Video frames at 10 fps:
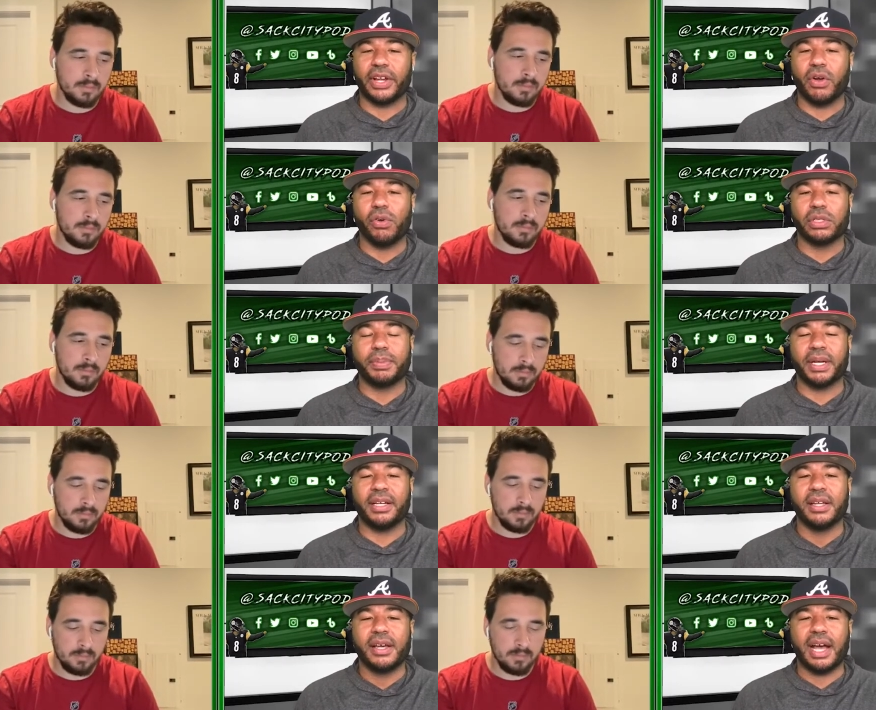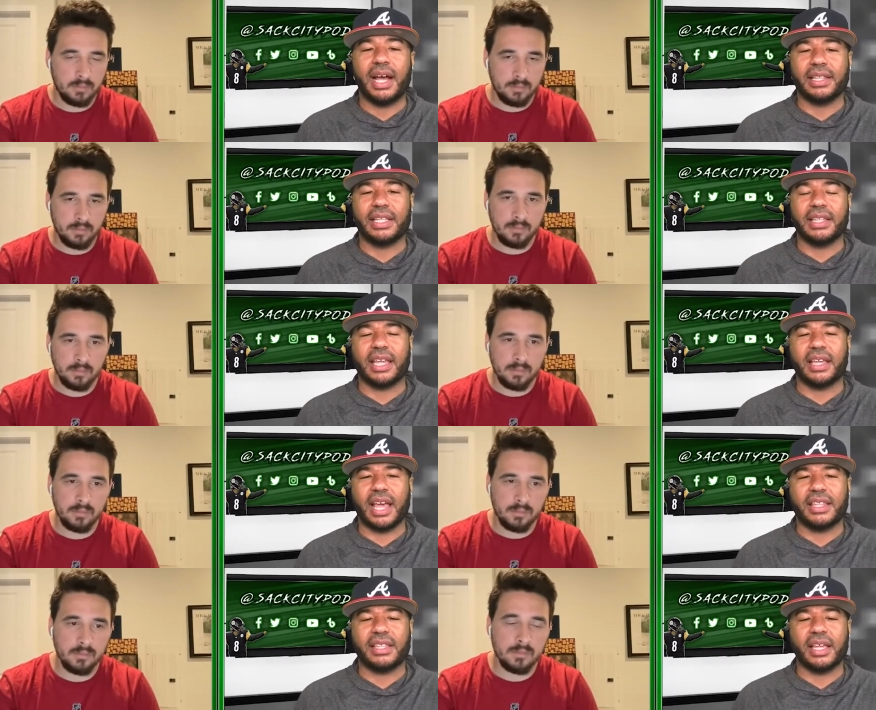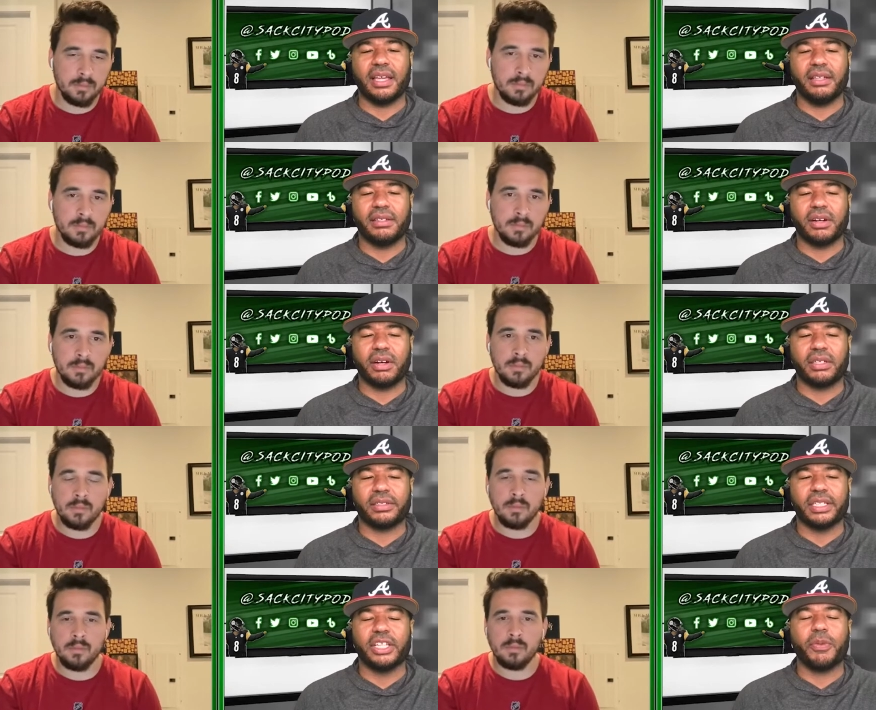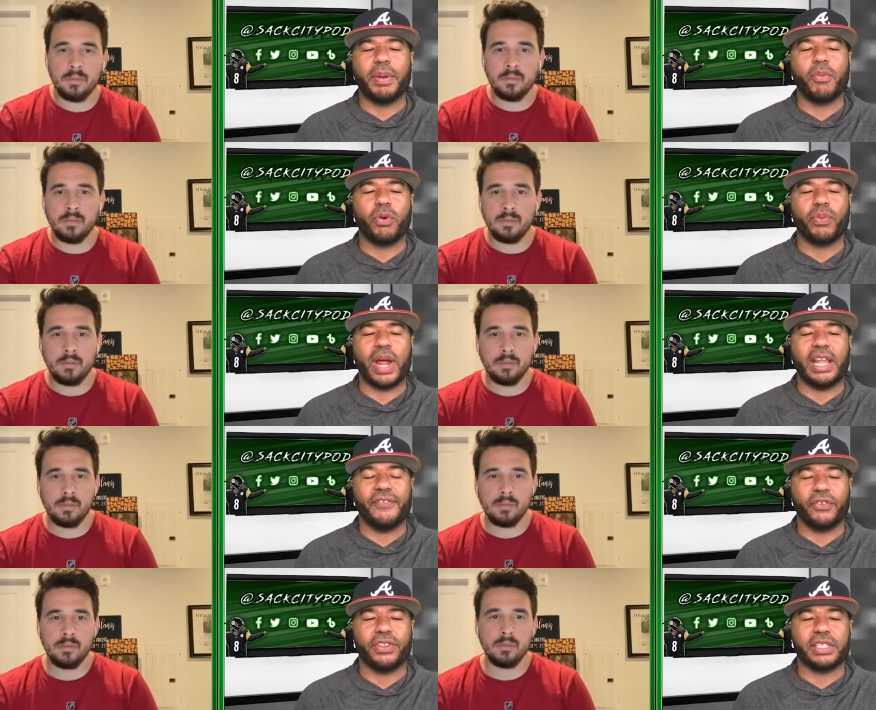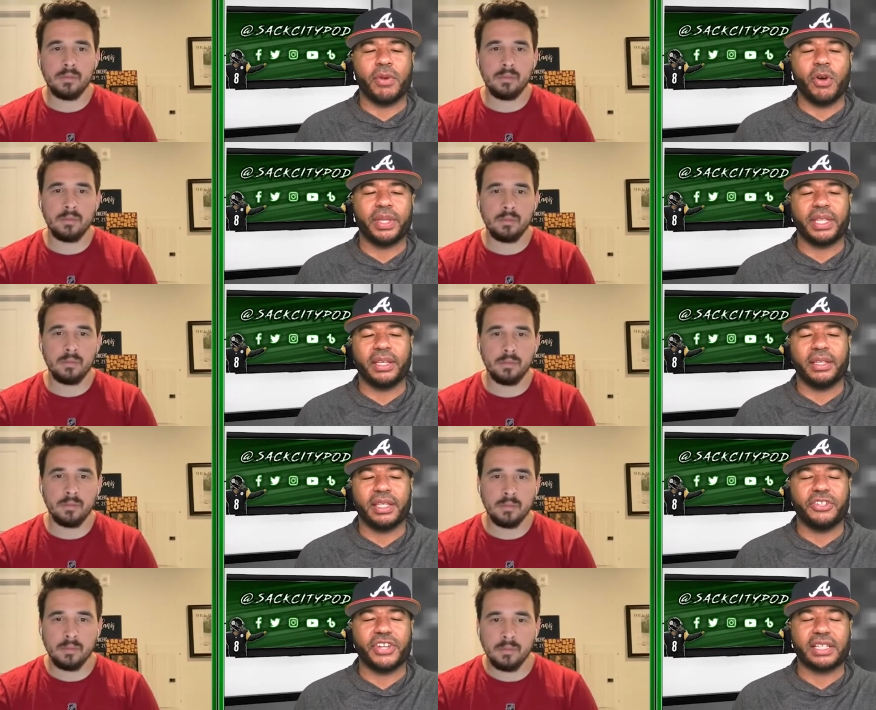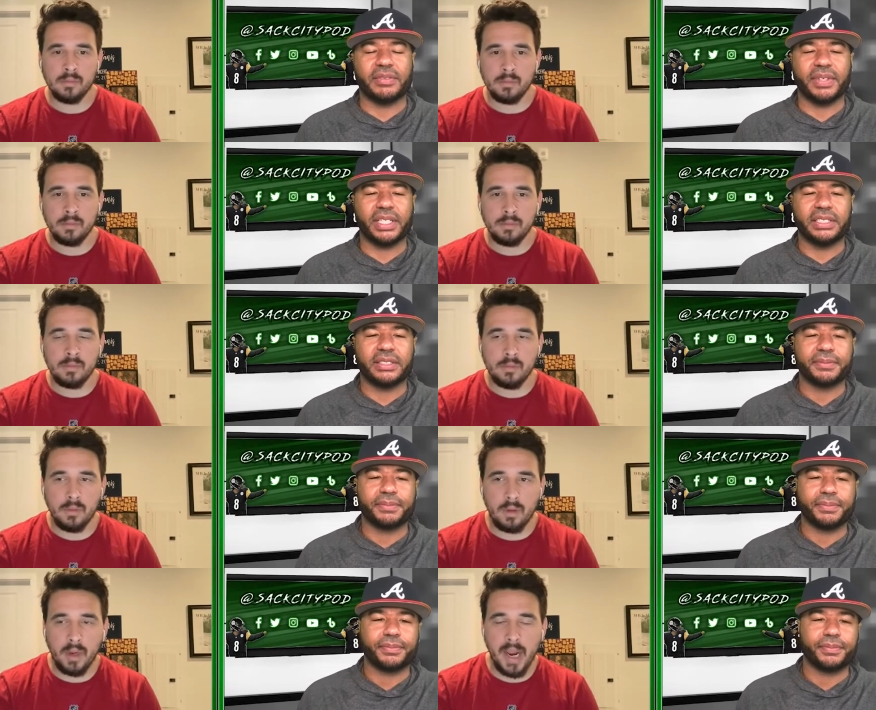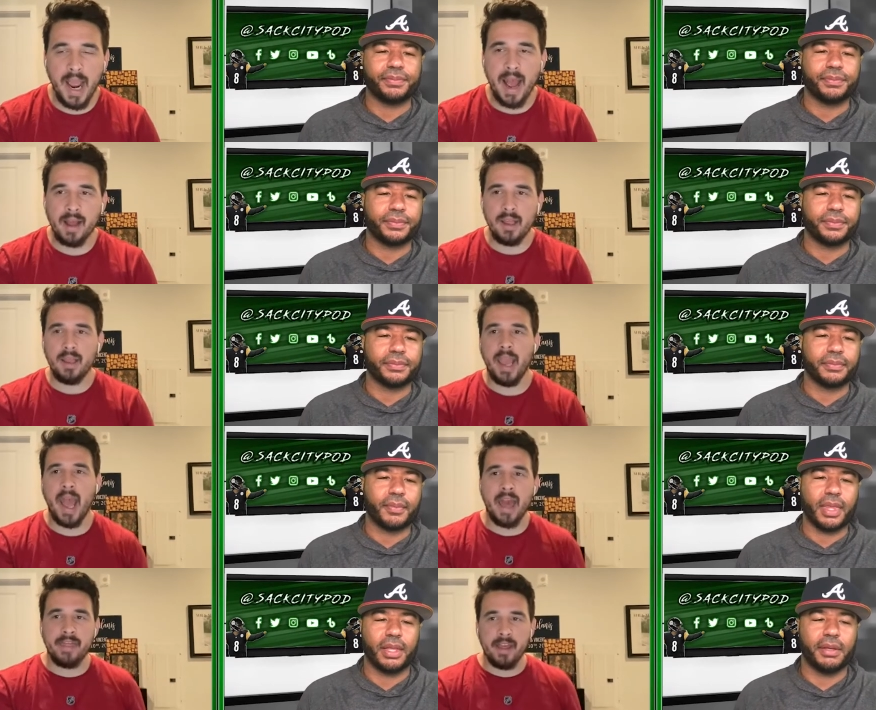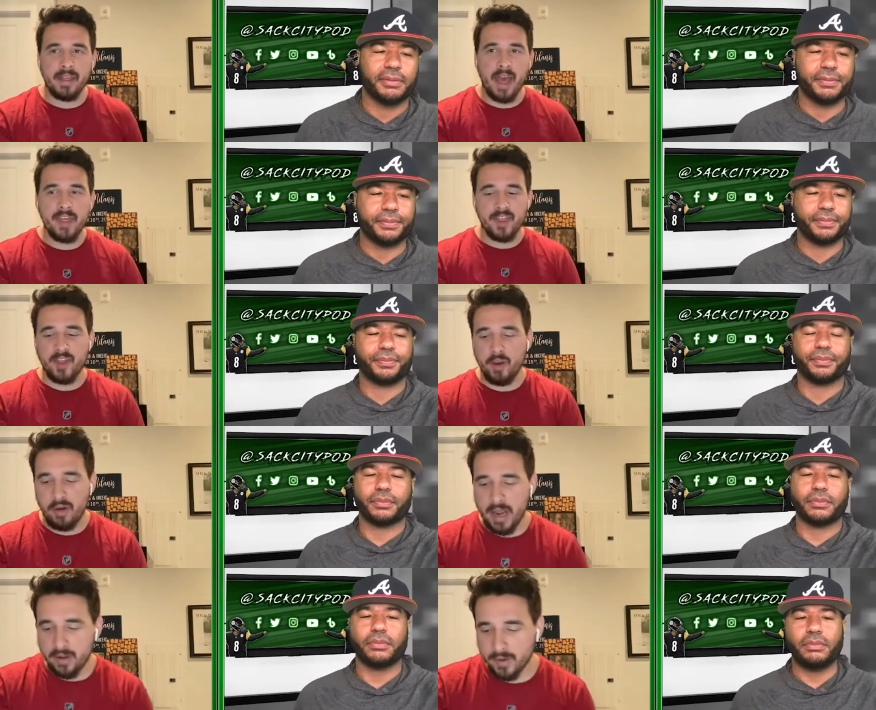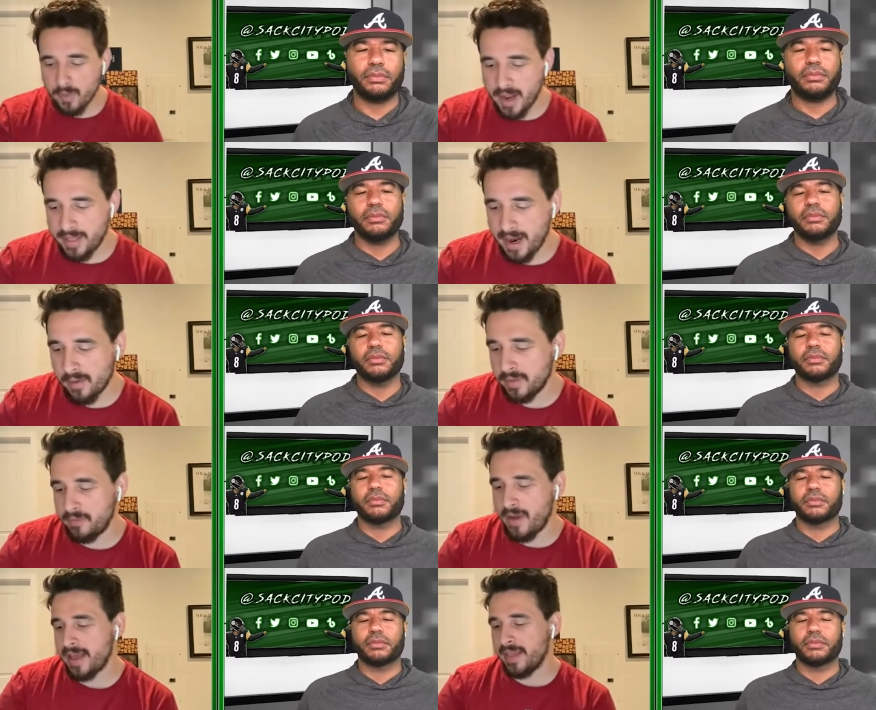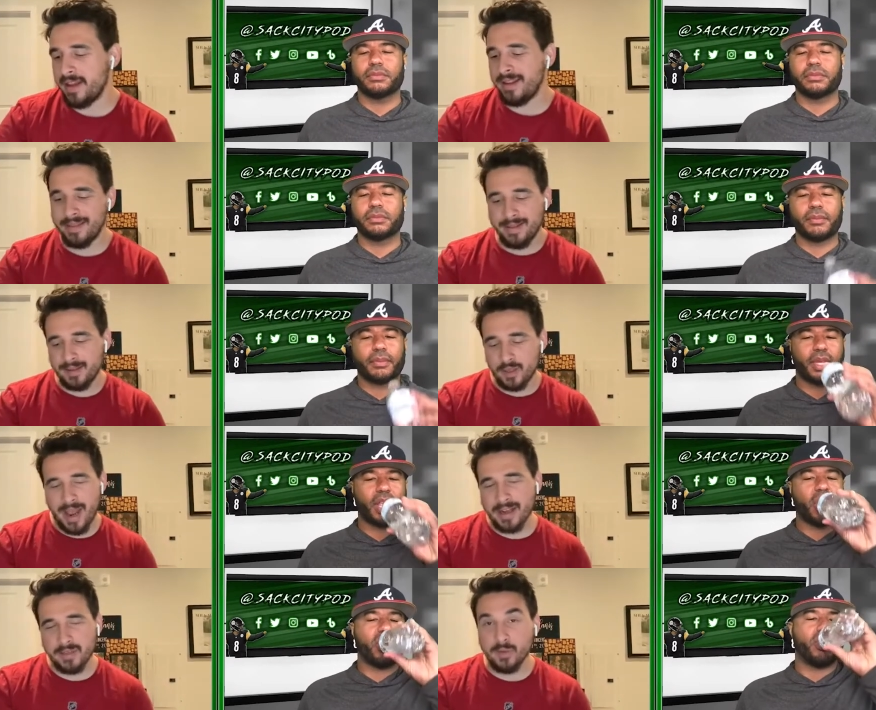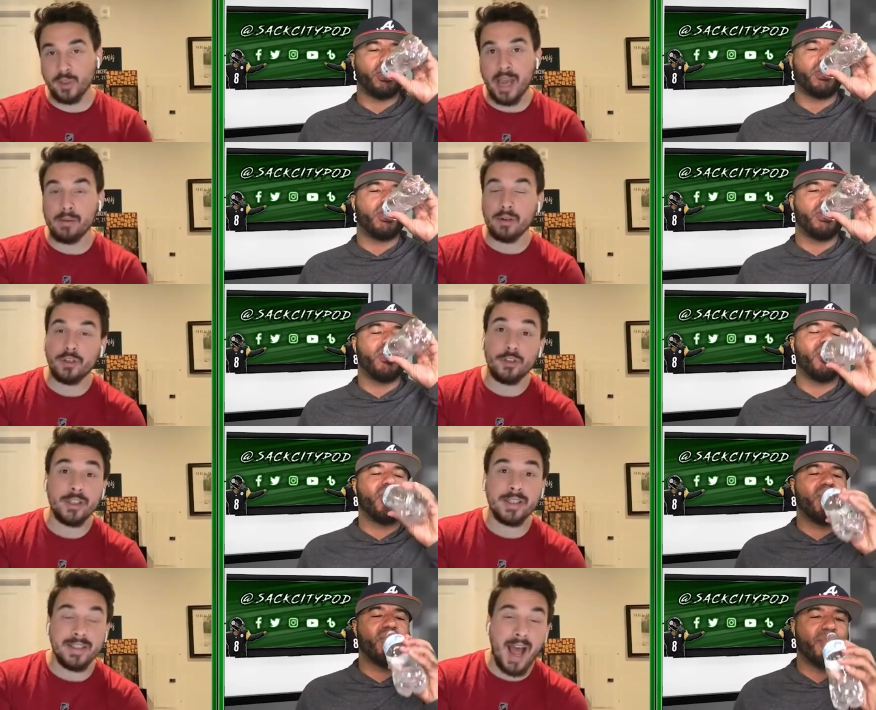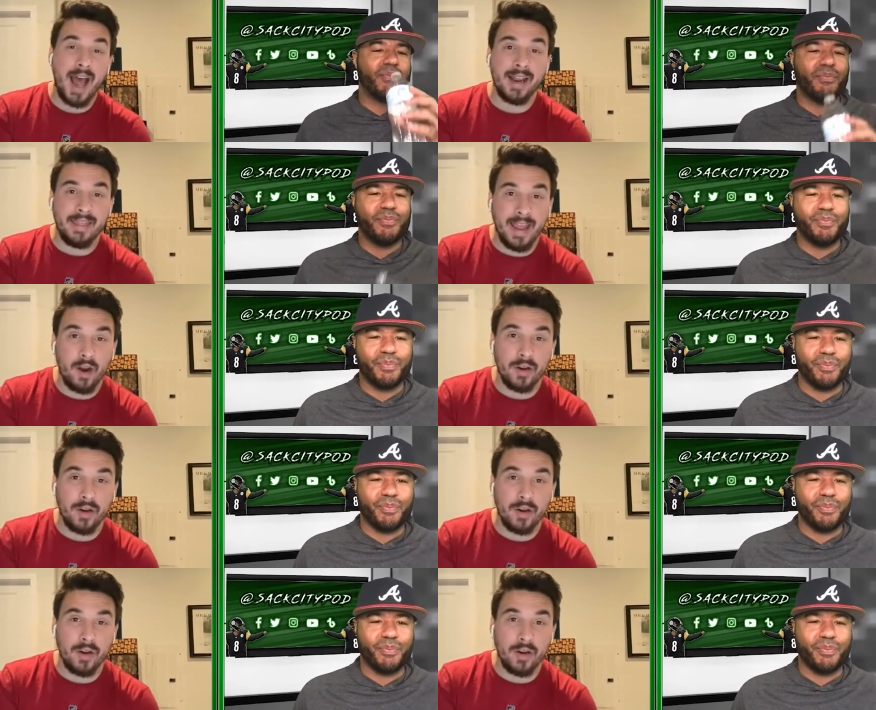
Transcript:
Speaker 1: holes, but I, I, think they I think they are a little bit more ready for this moment than than Jacksonville is.
Speaker 2: Yeah, yeah, I think I think you nailed it right there with the fact that the Jacksonville Jaguars are just not there